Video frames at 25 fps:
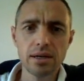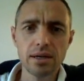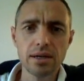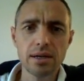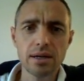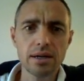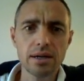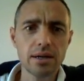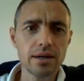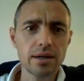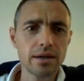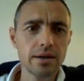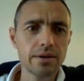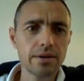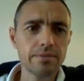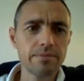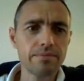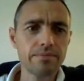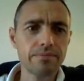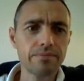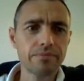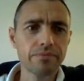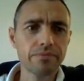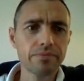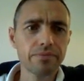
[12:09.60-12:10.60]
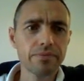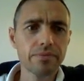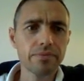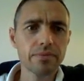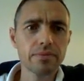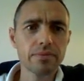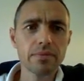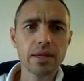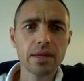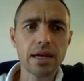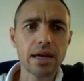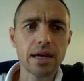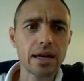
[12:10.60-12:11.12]
Um,
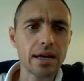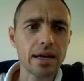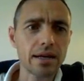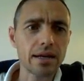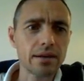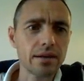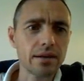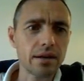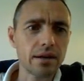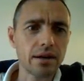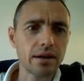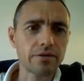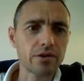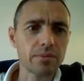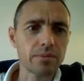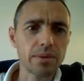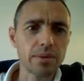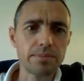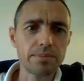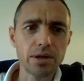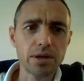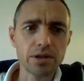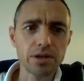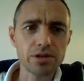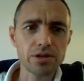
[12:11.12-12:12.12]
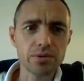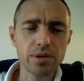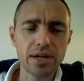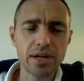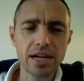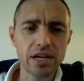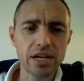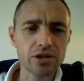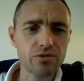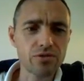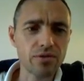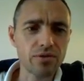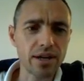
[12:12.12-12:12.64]
and I've got my personal
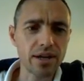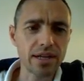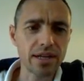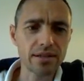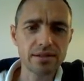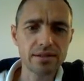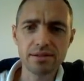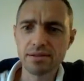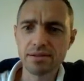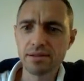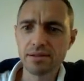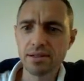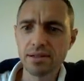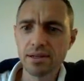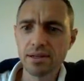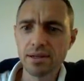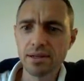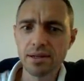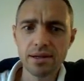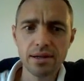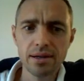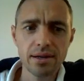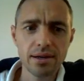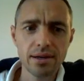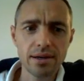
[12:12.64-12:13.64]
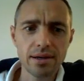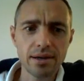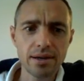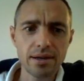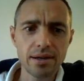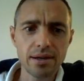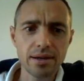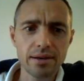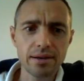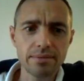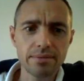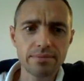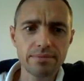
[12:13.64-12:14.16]
hash rate.
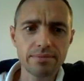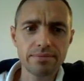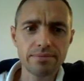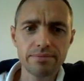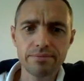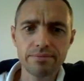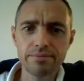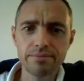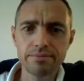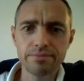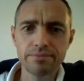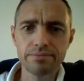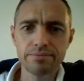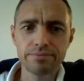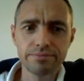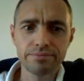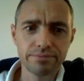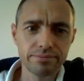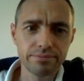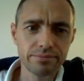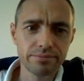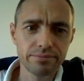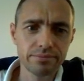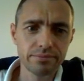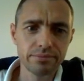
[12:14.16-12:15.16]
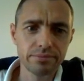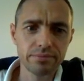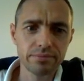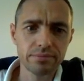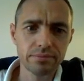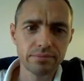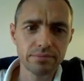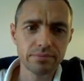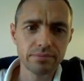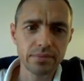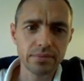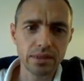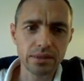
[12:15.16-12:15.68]
Um,
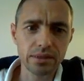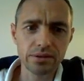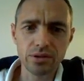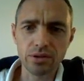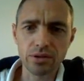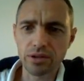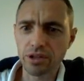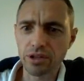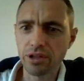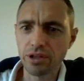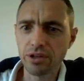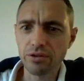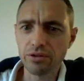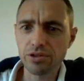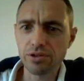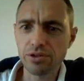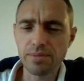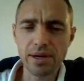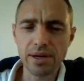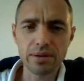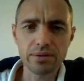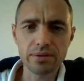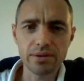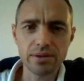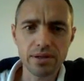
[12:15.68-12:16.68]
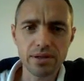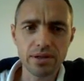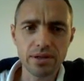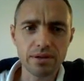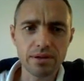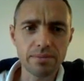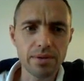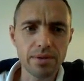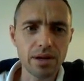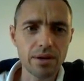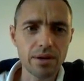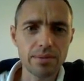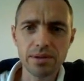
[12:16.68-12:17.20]
it's not a huge amount at
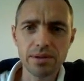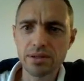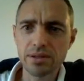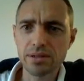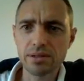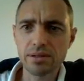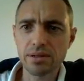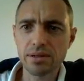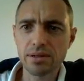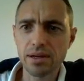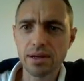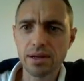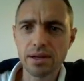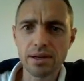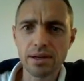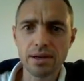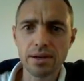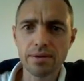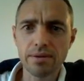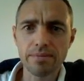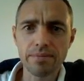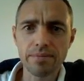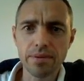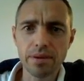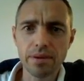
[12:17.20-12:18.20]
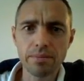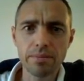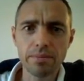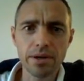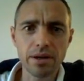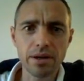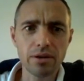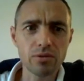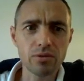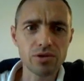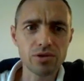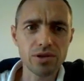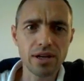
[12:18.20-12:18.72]
the moment, um,
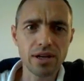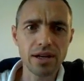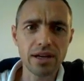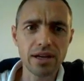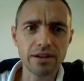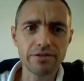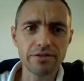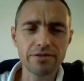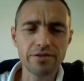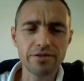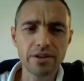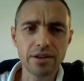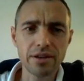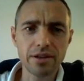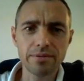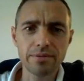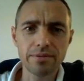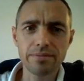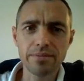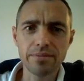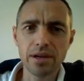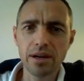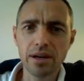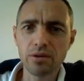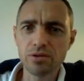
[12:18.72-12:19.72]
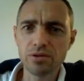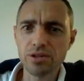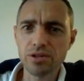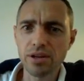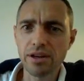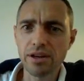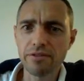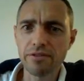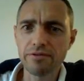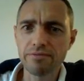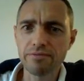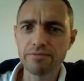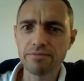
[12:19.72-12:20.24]
but I also have um, I also
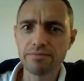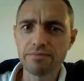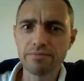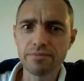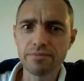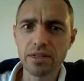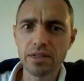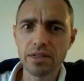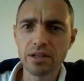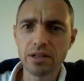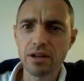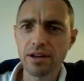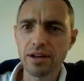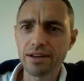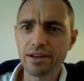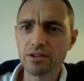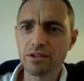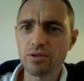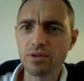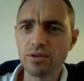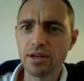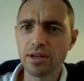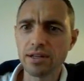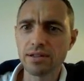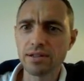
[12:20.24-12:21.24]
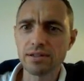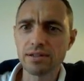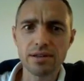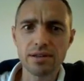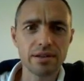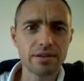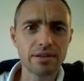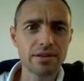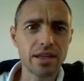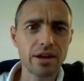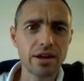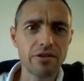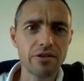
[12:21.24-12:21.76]
have Litecoins,
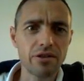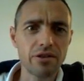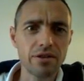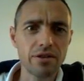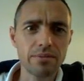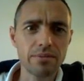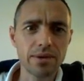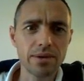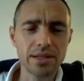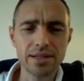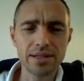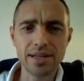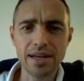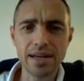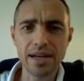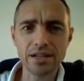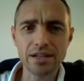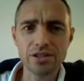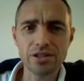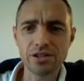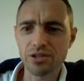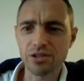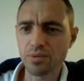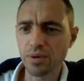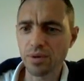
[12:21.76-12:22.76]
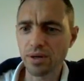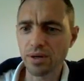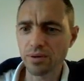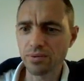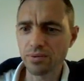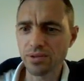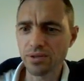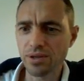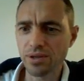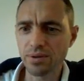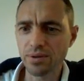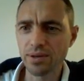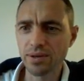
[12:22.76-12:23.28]
Ethereum, and Dash as
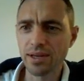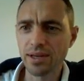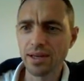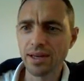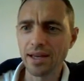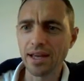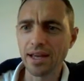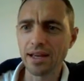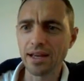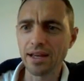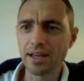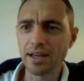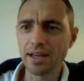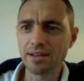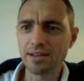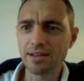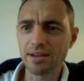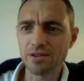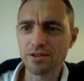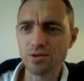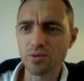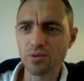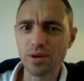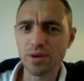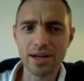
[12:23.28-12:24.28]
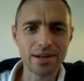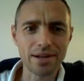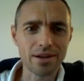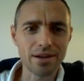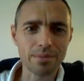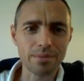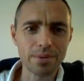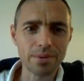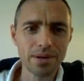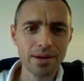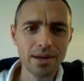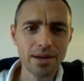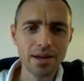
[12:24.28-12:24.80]
well. So it, it does all add
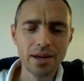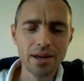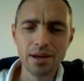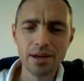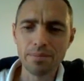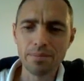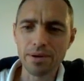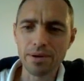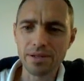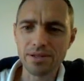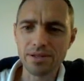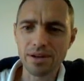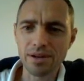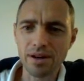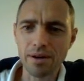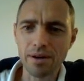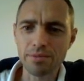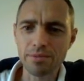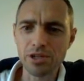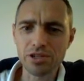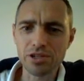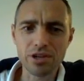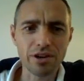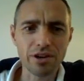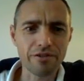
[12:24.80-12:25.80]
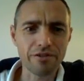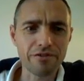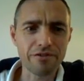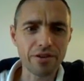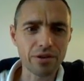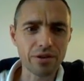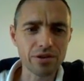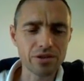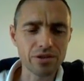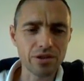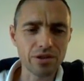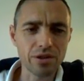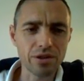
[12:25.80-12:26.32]
up. But uh, I'm just going to
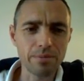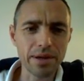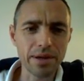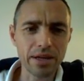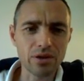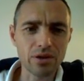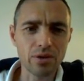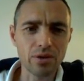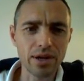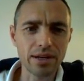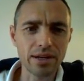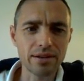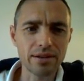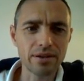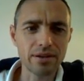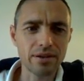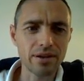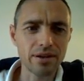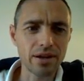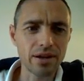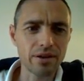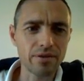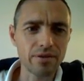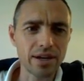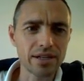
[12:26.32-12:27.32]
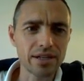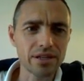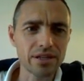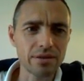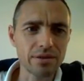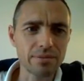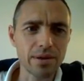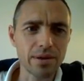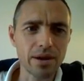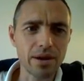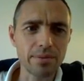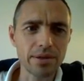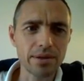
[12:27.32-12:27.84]
focus on the Bitcoin uh, rate at
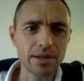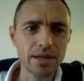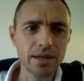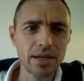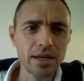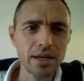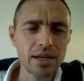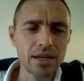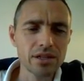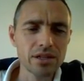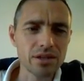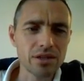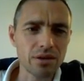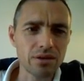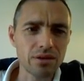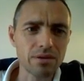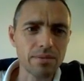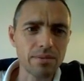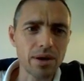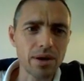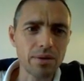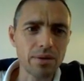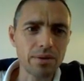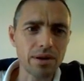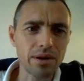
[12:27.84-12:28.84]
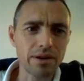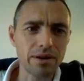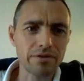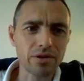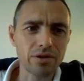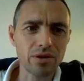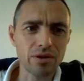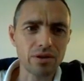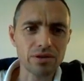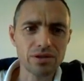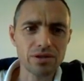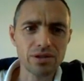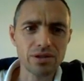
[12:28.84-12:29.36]
the moment. So at the moment, I've
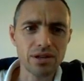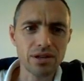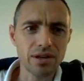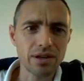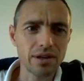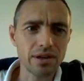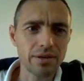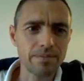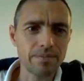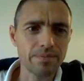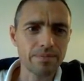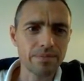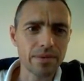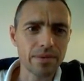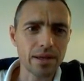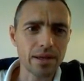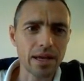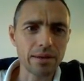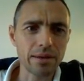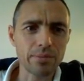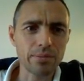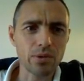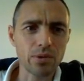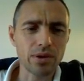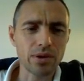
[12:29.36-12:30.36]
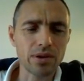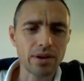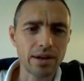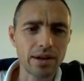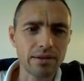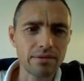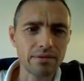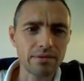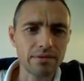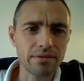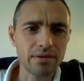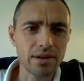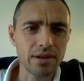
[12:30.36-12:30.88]
got um,
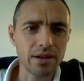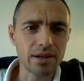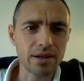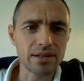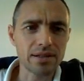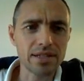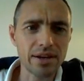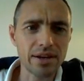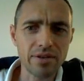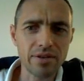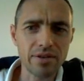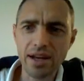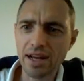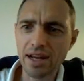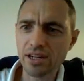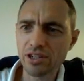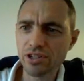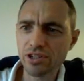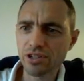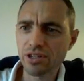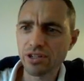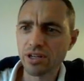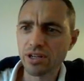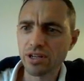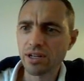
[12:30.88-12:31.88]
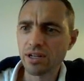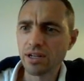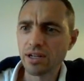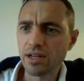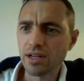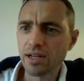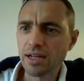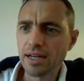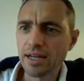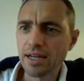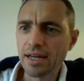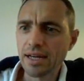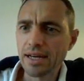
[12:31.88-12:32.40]
8.9 uh, terahash.
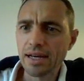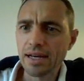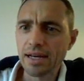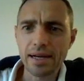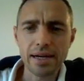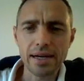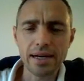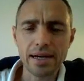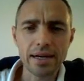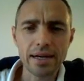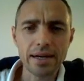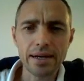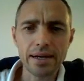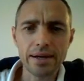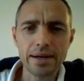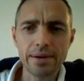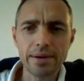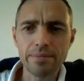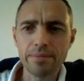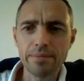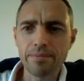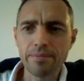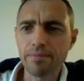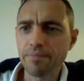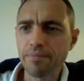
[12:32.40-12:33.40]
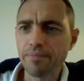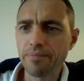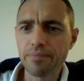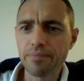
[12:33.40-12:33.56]
Um,